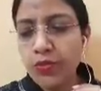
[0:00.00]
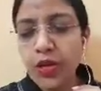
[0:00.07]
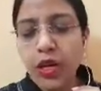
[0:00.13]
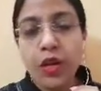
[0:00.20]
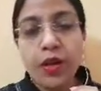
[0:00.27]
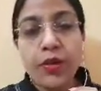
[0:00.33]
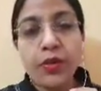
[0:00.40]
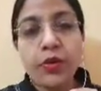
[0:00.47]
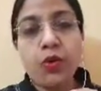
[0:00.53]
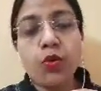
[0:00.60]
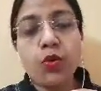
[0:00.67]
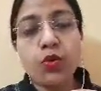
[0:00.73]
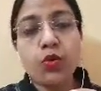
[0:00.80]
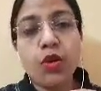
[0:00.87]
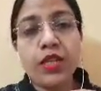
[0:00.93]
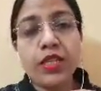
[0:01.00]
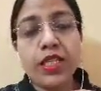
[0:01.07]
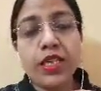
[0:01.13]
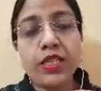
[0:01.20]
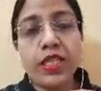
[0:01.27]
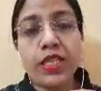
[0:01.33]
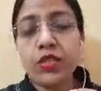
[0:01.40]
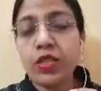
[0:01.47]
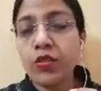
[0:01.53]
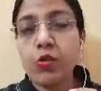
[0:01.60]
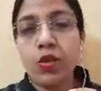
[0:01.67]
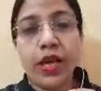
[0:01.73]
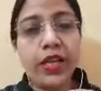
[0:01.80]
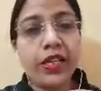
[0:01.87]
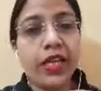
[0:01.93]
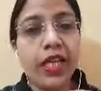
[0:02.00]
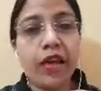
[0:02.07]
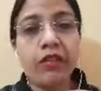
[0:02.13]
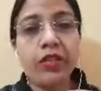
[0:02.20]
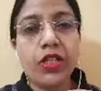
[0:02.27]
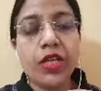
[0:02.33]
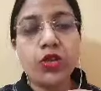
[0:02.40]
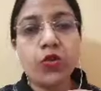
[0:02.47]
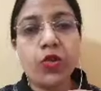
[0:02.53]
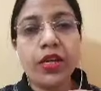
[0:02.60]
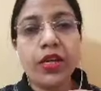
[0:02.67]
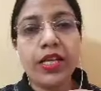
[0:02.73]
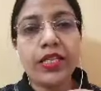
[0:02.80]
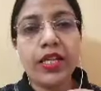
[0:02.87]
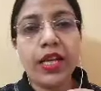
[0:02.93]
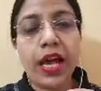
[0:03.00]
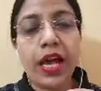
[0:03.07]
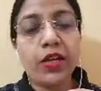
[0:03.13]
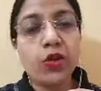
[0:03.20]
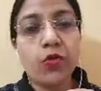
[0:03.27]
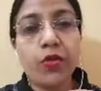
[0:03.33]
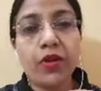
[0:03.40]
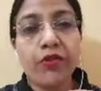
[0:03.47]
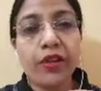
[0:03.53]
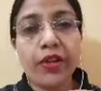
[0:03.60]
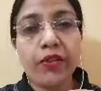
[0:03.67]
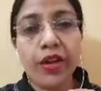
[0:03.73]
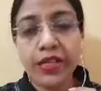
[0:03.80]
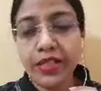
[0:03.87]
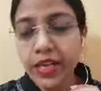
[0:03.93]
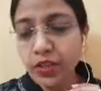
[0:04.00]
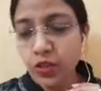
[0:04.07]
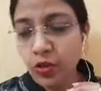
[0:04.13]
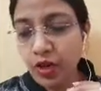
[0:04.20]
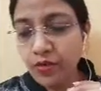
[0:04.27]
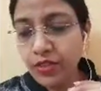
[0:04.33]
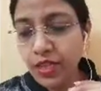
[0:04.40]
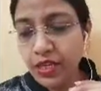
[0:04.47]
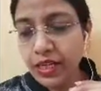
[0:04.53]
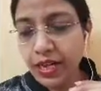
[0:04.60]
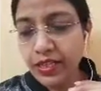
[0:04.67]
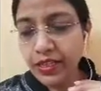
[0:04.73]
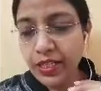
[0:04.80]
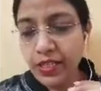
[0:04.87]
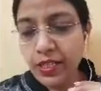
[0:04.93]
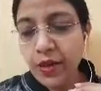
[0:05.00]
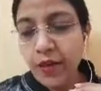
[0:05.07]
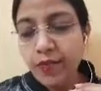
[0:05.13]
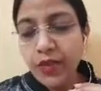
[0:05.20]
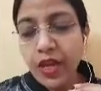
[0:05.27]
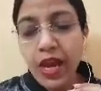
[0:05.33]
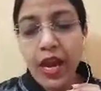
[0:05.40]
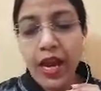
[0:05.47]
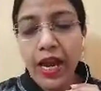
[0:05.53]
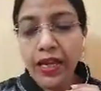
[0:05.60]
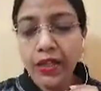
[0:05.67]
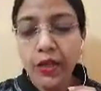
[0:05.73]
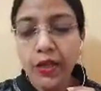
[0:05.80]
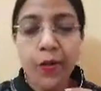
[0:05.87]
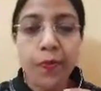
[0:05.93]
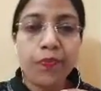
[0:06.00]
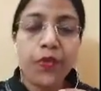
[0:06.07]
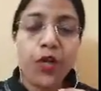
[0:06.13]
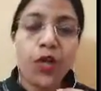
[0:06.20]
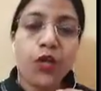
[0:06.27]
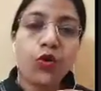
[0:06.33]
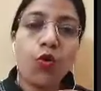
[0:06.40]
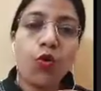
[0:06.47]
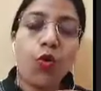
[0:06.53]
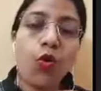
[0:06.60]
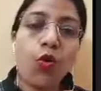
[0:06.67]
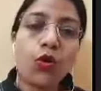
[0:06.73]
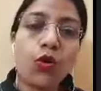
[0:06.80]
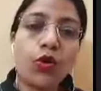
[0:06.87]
So Sohan Singh says, okay, then I will teach you a lesson and you will regret that you have done like this. And so on